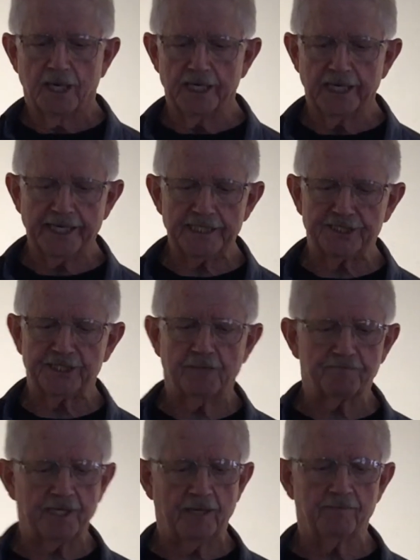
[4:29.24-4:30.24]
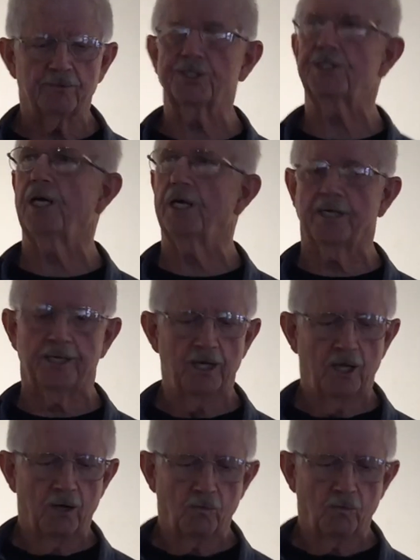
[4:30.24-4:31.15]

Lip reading: A late September sun